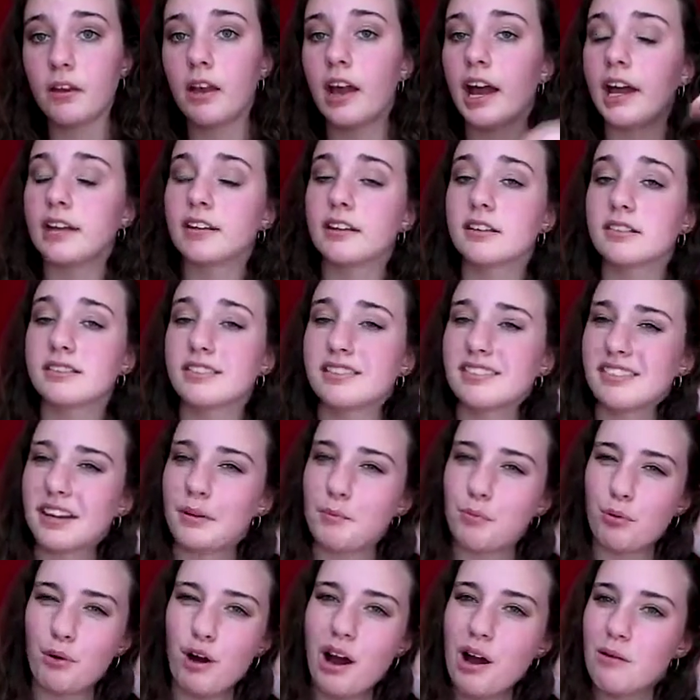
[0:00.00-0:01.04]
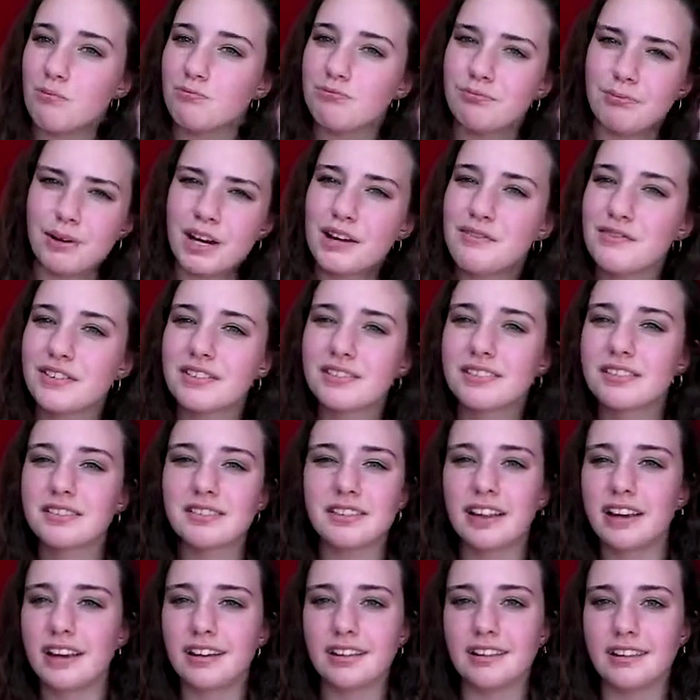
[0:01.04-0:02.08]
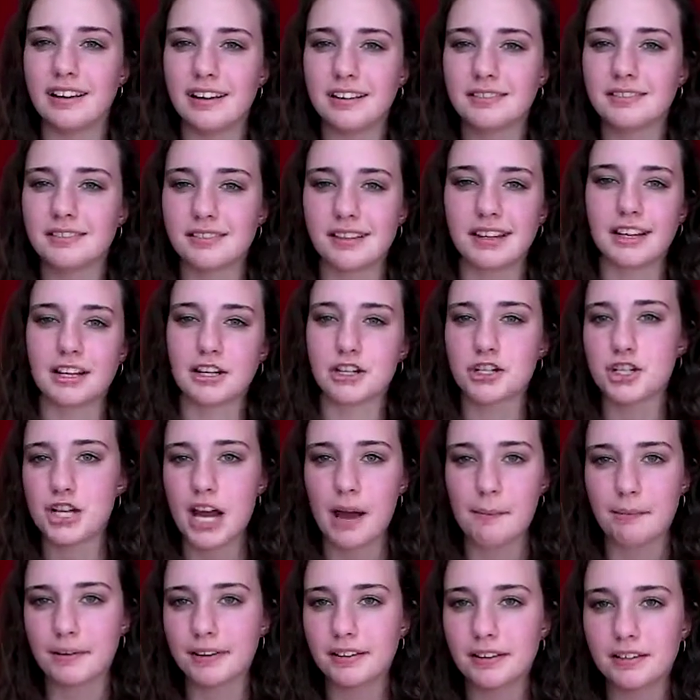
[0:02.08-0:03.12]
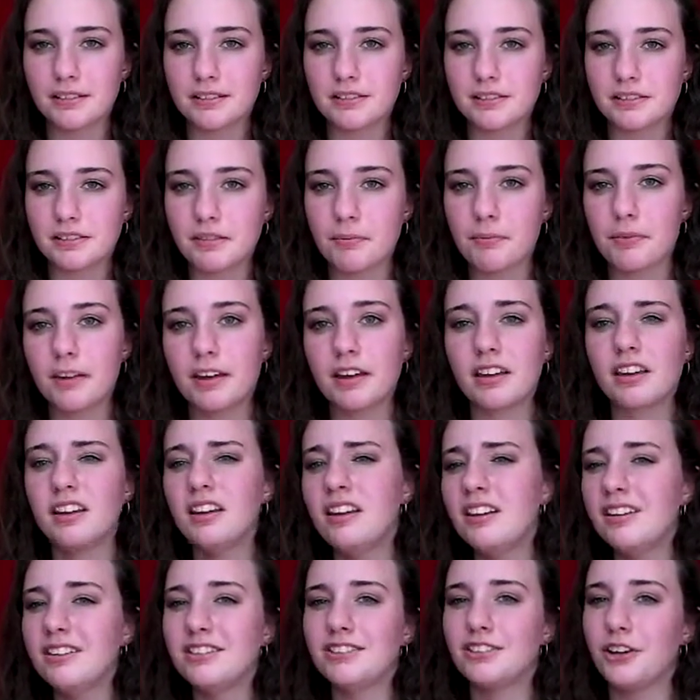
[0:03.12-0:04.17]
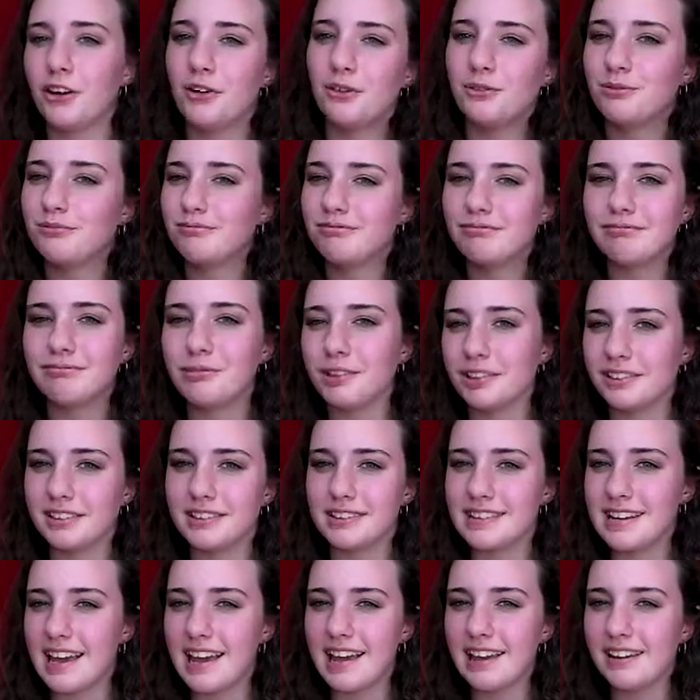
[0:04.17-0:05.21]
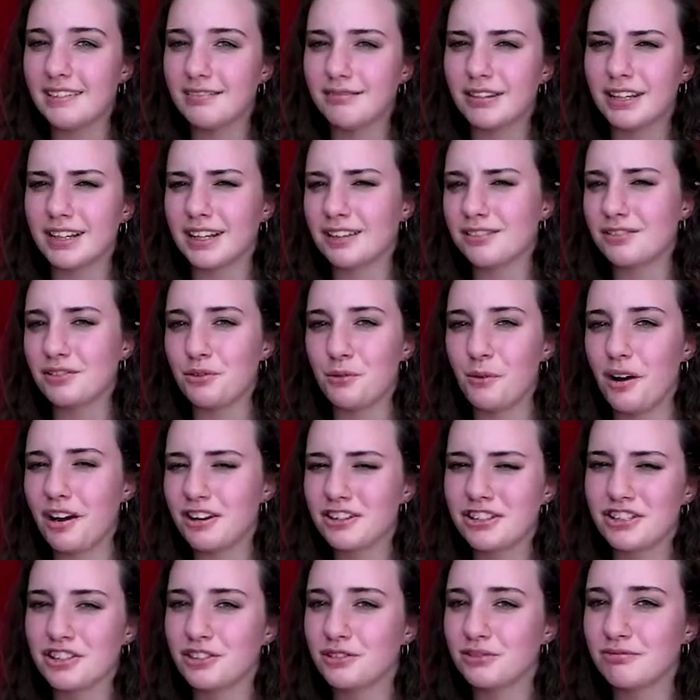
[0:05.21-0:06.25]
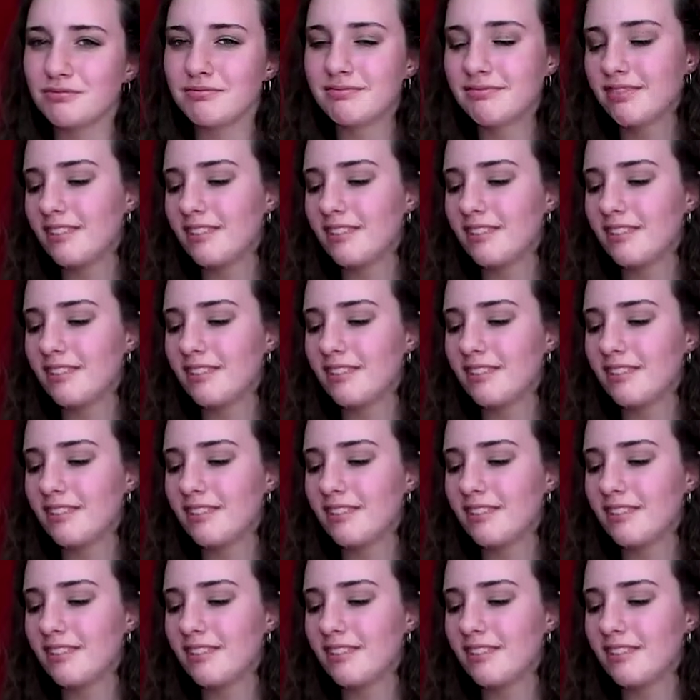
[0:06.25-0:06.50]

Unless it's like prom. But if it's just like a list, like a shopping list or something, don't put the date unless you want to.